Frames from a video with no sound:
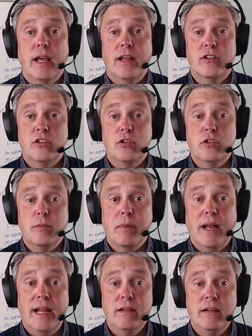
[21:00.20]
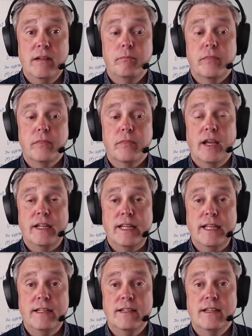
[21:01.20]
And to do the plan, I
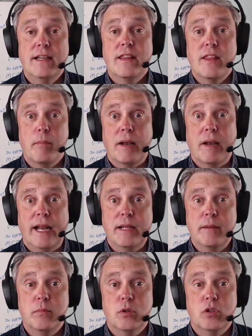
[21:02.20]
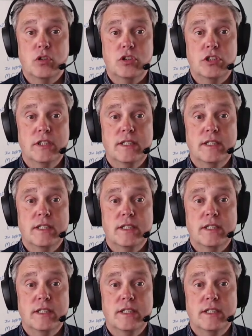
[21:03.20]
need the planning board.